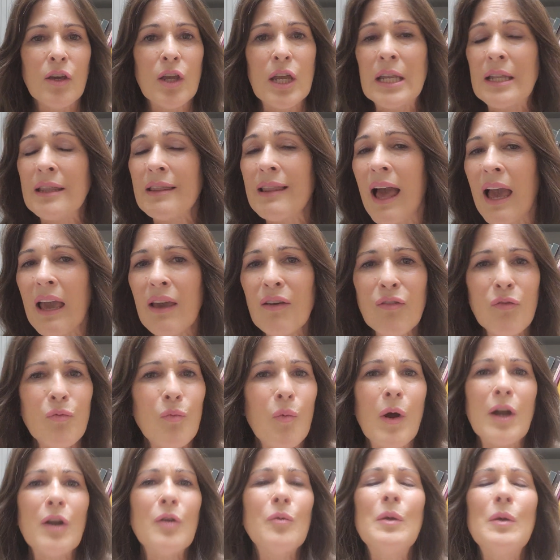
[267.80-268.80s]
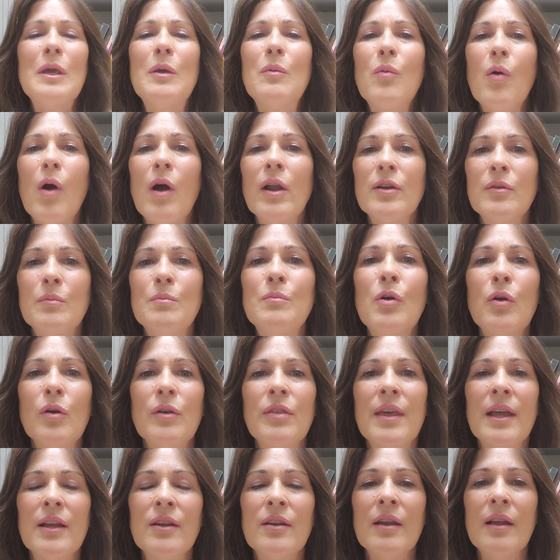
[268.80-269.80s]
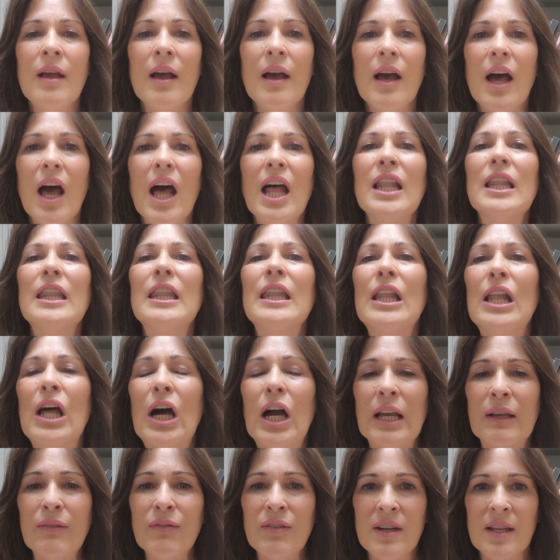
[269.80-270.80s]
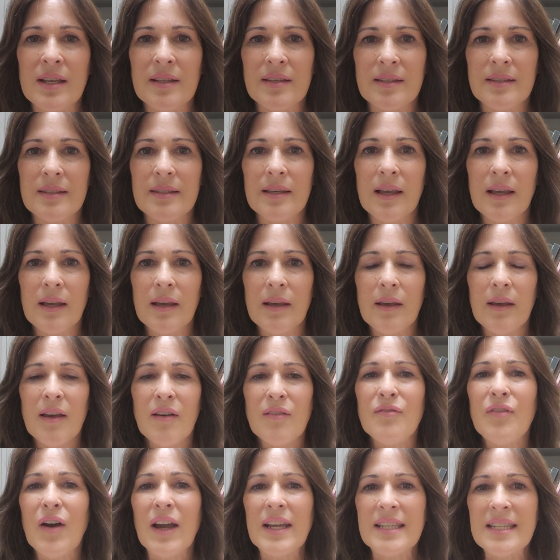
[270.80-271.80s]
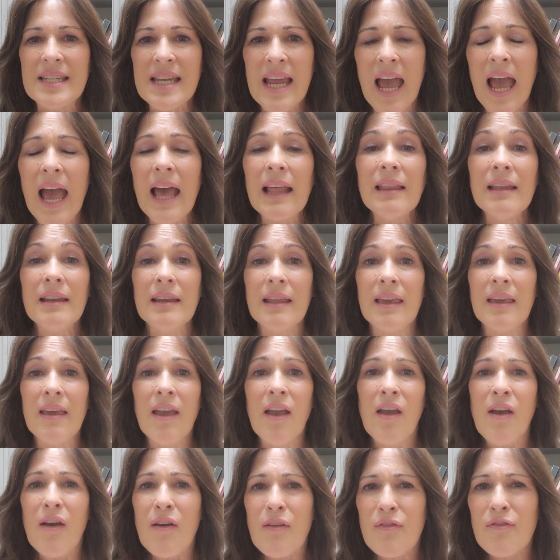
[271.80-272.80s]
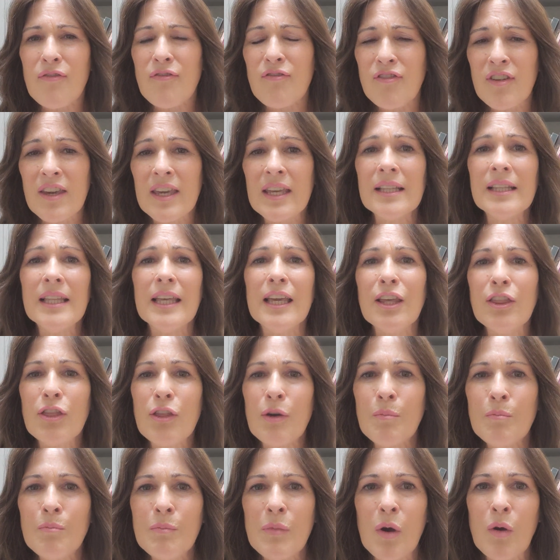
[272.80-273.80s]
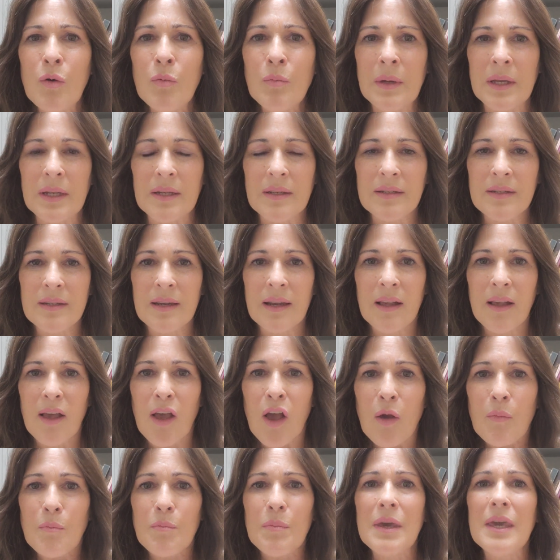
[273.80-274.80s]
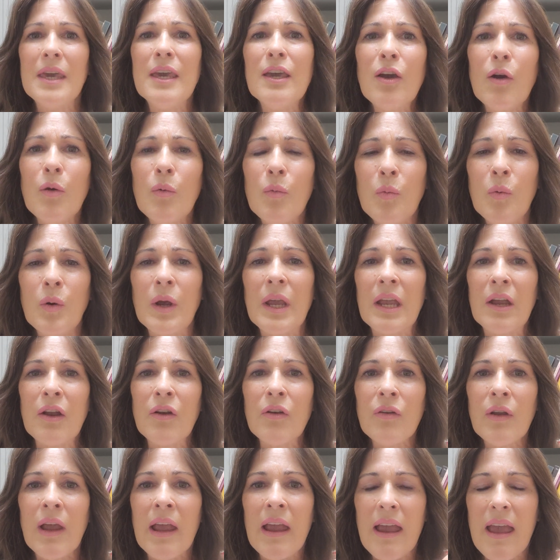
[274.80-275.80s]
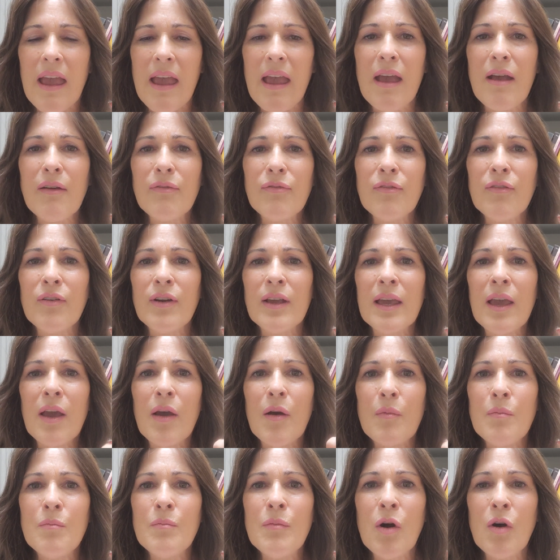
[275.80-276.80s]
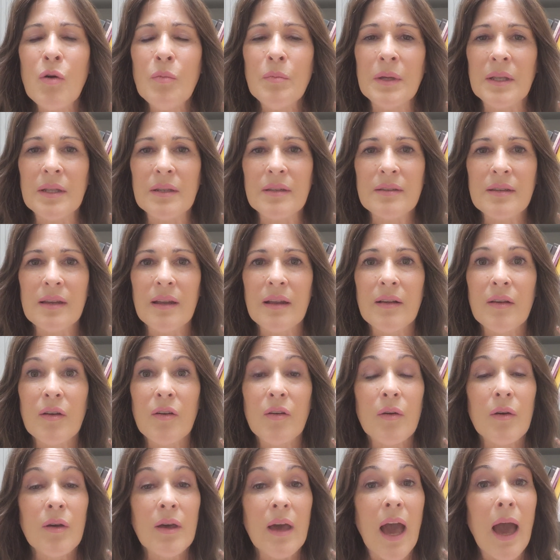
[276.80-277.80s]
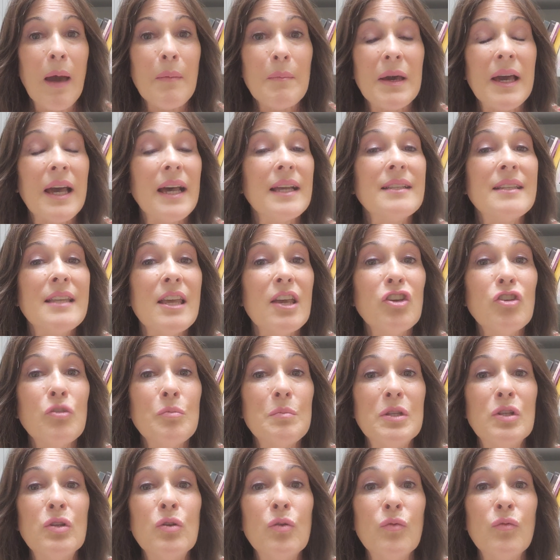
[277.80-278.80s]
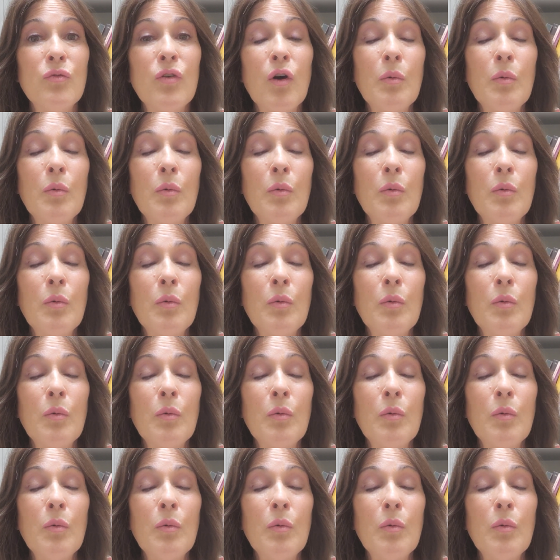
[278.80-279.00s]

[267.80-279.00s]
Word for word: In life, what do we want more than aliveness, vitality, feeling the moment, being aware every moment? Hashem